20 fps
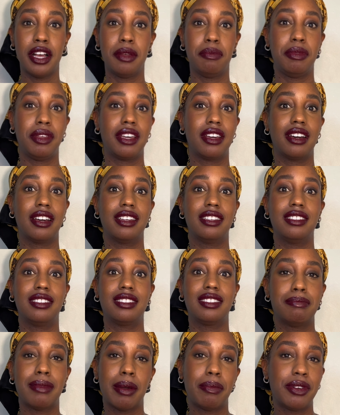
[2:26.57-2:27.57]
because
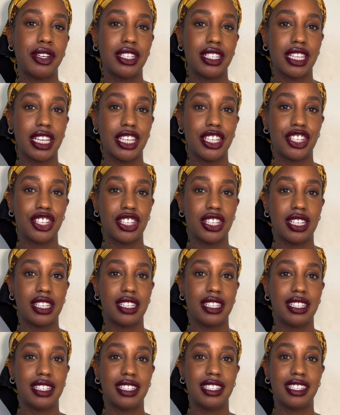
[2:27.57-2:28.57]

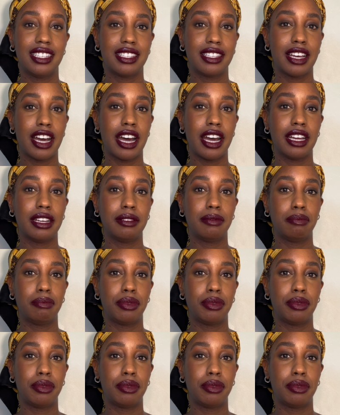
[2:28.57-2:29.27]
memorization does not